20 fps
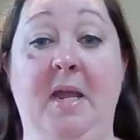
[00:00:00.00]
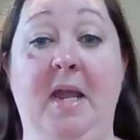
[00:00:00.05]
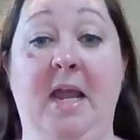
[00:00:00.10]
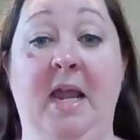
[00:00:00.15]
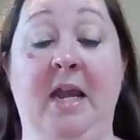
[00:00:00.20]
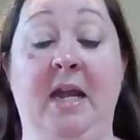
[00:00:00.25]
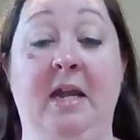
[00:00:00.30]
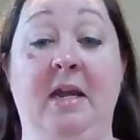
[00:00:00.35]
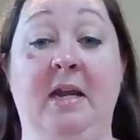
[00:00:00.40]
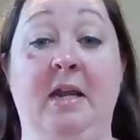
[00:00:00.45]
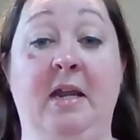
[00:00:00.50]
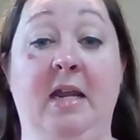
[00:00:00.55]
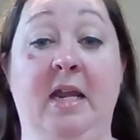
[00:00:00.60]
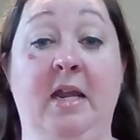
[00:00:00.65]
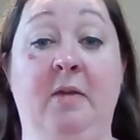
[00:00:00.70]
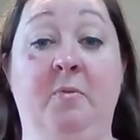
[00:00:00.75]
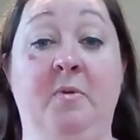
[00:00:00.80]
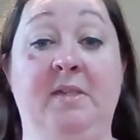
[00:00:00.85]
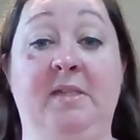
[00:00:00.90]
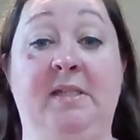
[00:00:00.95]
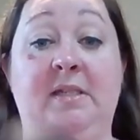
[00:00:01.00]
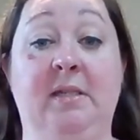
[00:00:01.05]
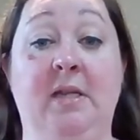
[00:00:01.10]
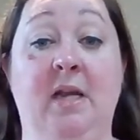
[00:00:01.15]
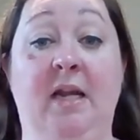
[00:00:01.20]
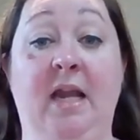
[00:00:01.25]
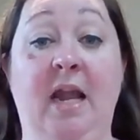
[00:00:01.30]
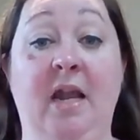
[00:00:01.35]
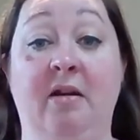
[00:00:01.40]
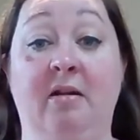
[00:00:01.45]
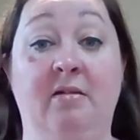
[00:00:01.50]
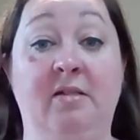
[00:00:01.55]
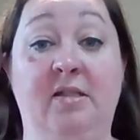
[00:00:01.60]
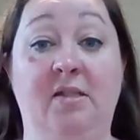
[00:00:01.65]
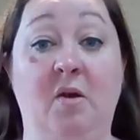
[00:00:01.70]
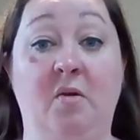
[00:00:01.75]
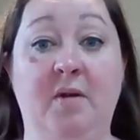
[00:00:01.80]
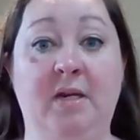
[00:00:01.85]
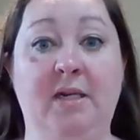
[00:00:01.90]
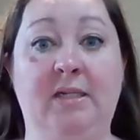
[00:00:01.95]
And it was, again,
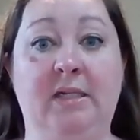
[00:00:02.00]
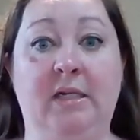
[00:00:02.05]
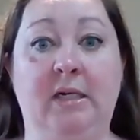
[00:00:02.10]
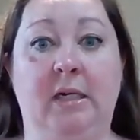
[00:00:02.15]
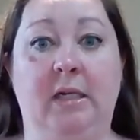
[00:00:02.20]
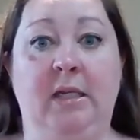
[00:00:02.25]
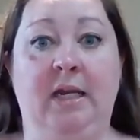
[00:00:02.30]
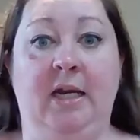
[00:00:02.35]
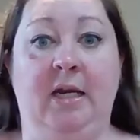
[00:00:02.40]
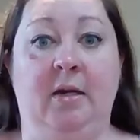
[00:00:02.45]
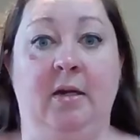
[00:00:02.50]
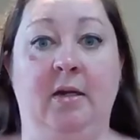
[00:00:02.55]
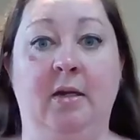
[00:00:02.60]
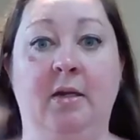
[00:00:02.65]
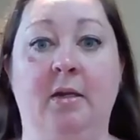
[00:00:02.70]
so easy to clean.